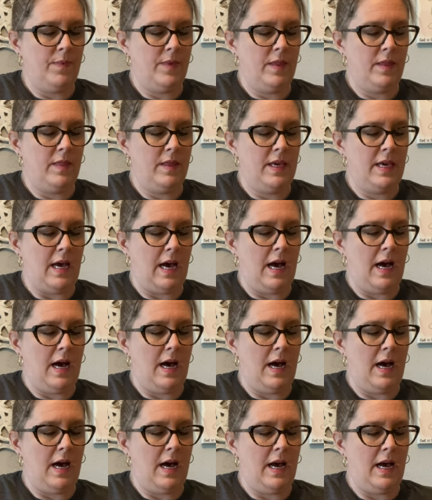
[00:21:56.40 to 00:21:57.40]
the
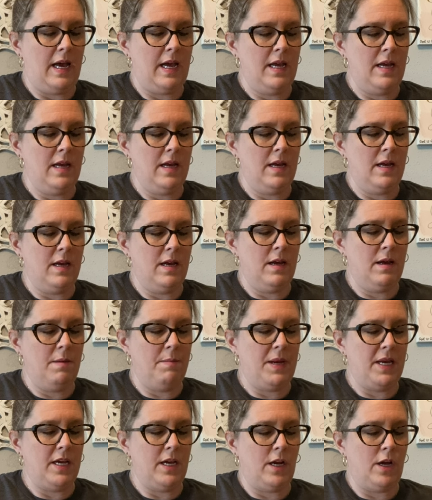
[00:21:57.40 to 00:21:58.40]
eye,
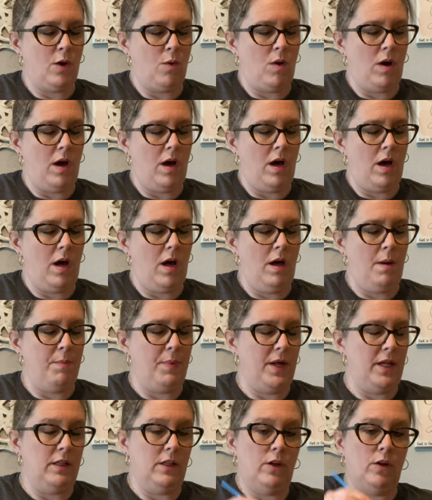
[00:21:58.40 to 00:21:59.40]
make it go up
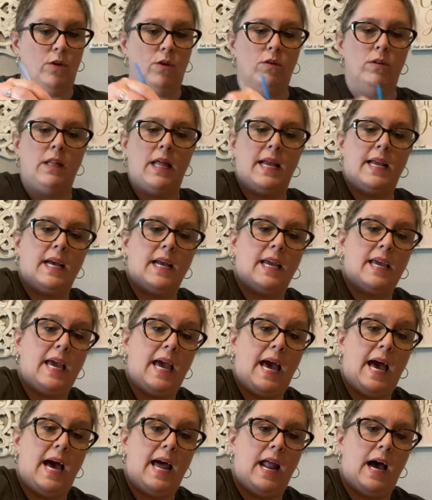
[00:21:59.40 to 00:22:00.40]
a little like a
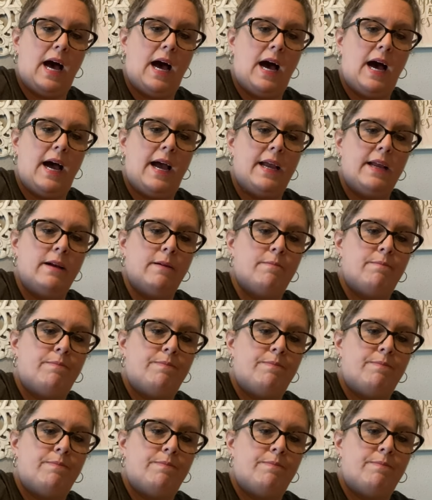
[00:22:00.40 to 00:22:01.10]
cat eye